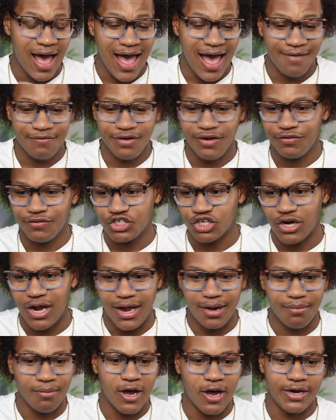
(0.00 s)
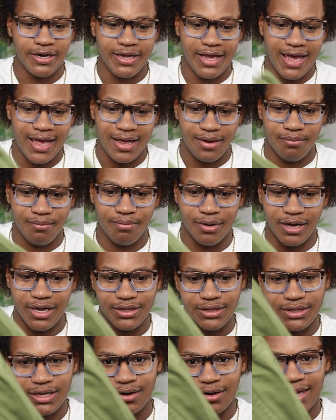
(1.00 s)
I haven't even tried them on yet,
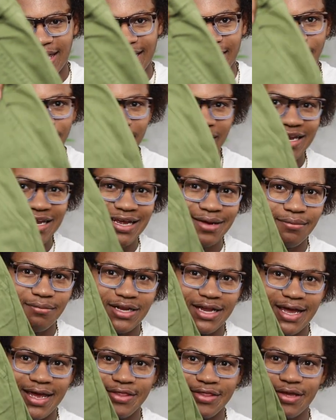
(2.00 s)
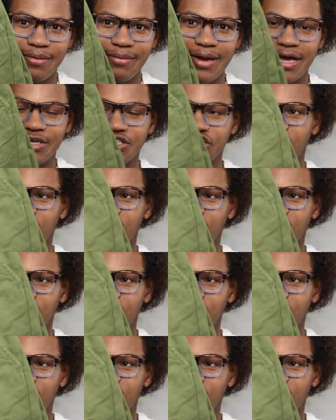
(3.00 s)
but they're like a medium length. I'm not